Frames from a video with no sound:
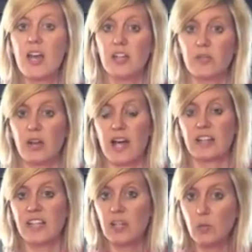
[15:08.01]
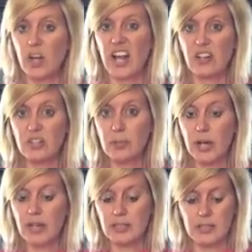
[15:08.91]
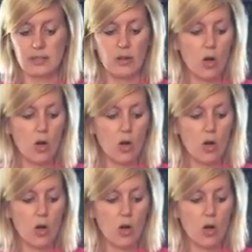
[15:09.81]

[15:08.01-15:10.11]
you've got quinoa energy bites,